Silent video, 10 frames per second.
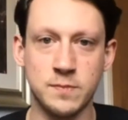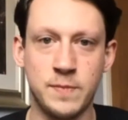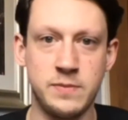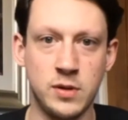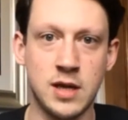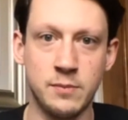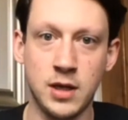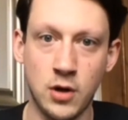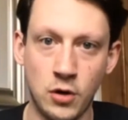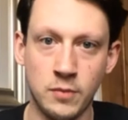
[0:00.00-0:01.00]
people can
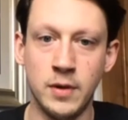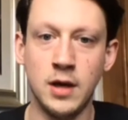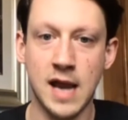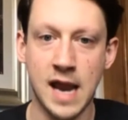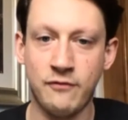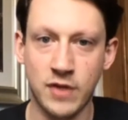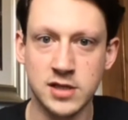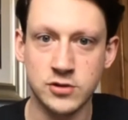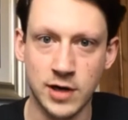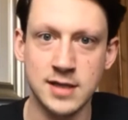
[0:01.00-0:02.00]
become if they're
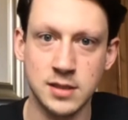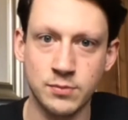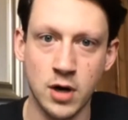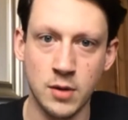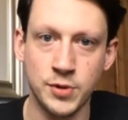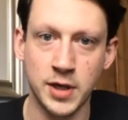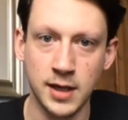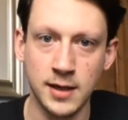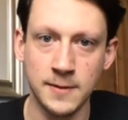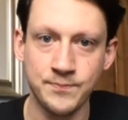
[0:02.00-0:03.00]
stressed
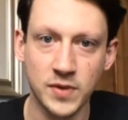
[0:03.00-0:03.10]
appropriately.